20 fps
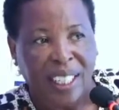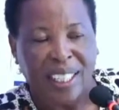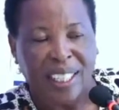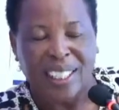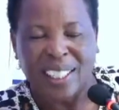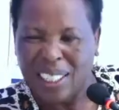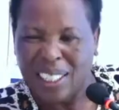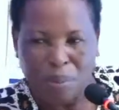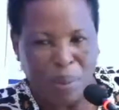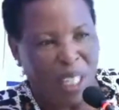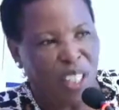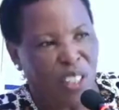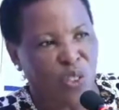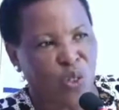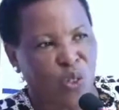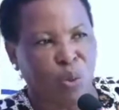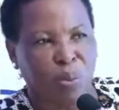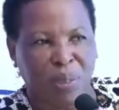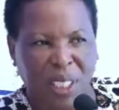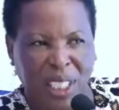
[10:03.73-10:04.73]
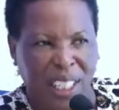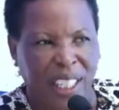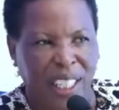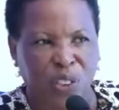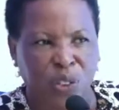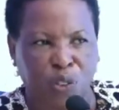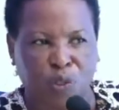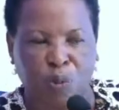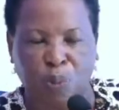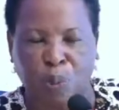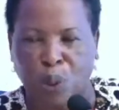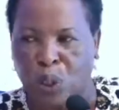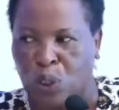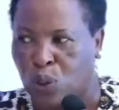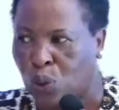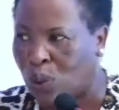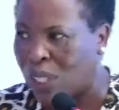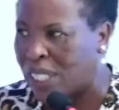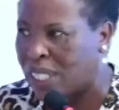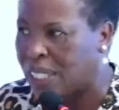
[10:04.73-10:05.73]
Let me assume the cutoff point
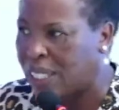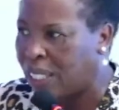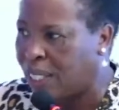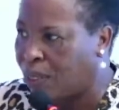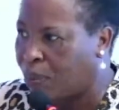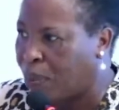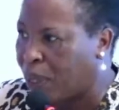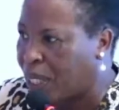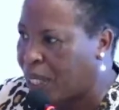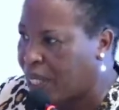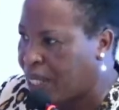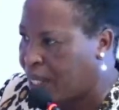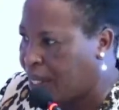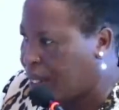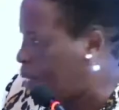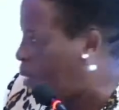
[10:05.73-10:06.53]
was 10%.